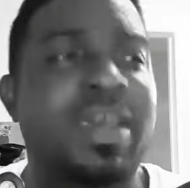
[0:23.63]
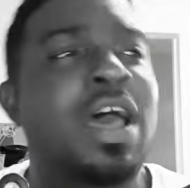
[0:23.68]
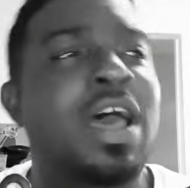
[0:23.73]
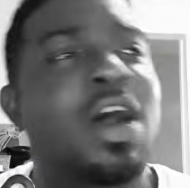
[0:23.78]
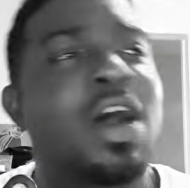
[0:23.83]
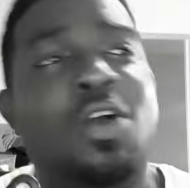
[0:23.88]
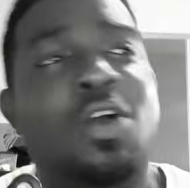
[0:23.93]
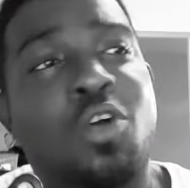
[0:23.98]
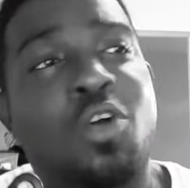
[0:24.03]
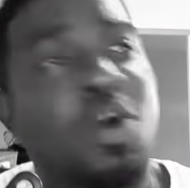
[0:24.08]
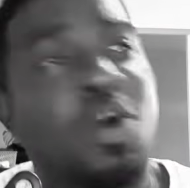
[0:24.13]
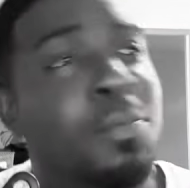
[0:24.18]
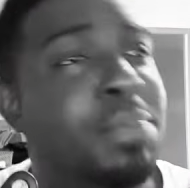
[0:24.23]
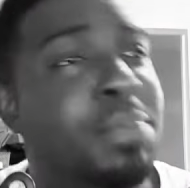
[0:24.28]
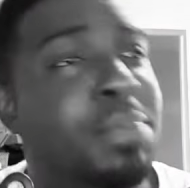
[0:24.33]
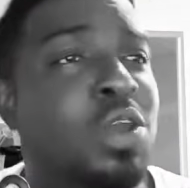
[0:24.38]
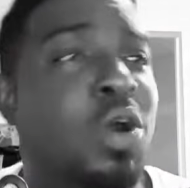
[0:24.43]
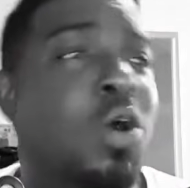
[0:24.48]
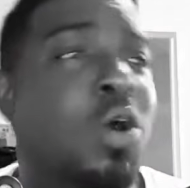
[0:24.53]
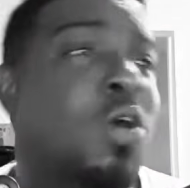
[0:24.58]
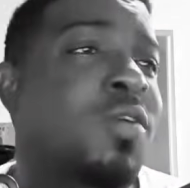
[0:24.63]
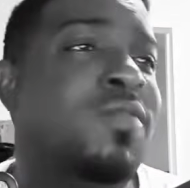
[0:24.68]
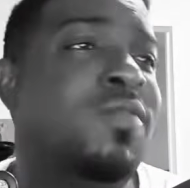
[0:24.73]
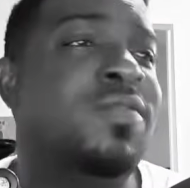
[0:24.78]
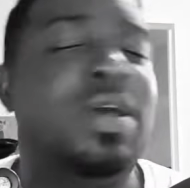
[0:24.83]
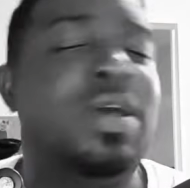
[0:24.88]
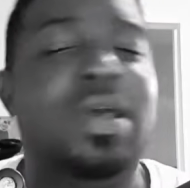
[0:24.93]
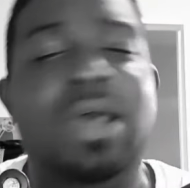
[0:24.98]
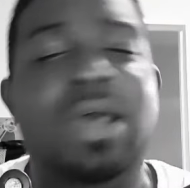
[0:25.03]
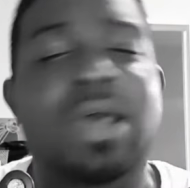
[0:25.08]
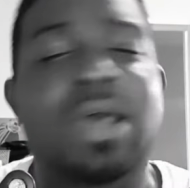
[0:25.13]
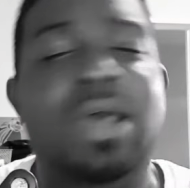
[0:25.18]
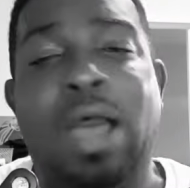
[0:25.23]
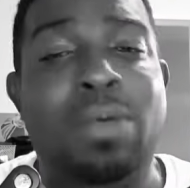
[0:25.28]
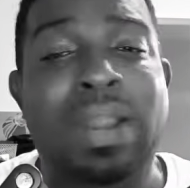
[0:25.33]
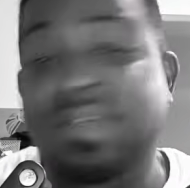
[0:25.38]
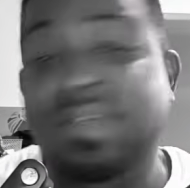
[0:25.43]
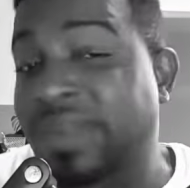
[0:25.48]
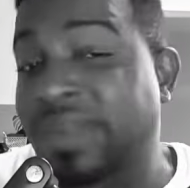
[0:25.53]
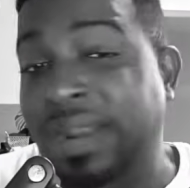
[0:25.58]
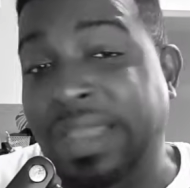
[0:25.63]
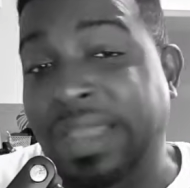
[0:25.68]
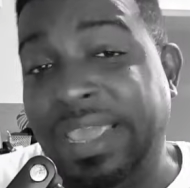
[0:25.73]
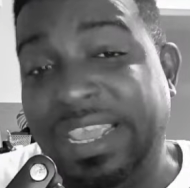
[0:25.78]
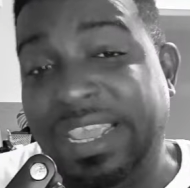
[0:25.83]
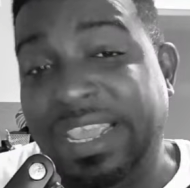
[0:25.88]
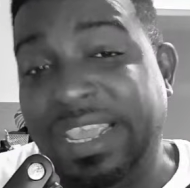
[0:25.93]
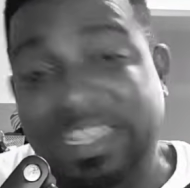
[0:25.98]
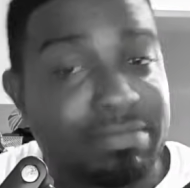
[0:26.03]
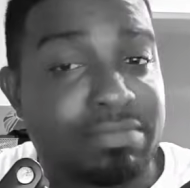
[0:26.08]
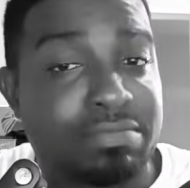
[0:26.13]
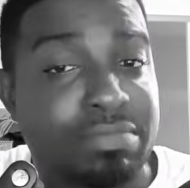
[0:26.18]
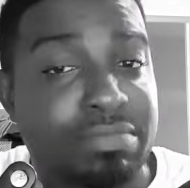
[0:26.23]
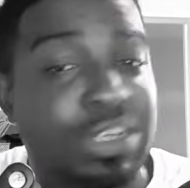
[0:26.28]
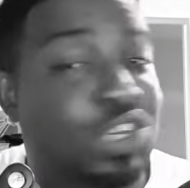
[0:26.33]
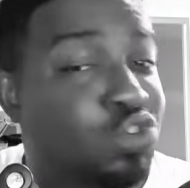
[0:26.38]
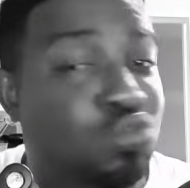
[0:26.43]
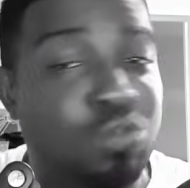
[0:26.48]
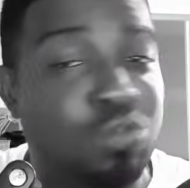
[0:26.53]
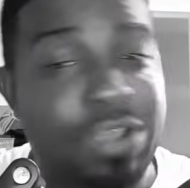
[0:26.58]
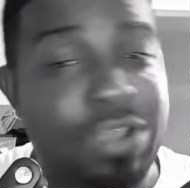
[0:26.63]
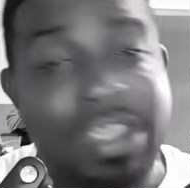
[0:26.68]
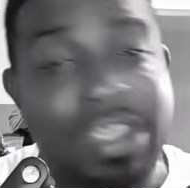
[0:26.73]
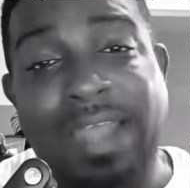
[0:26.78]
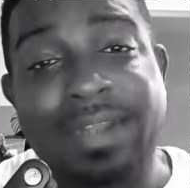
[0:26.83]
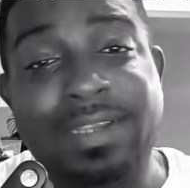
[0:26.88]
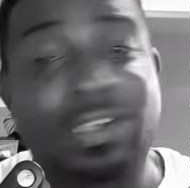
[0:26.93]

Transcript: a copy of our level 8 Mitsurugi cards,